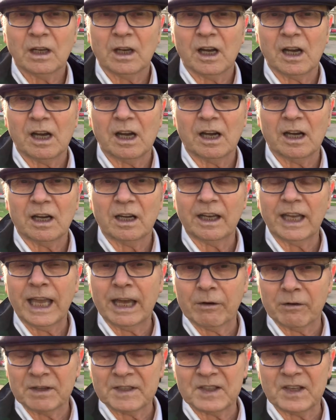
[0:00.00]
our
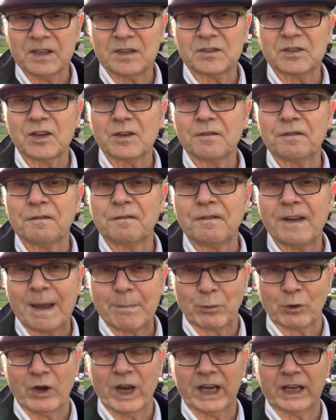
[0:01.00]
heritage
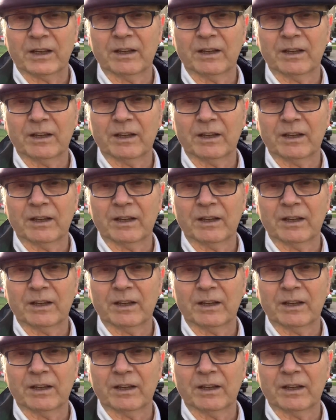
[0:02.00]
fabric.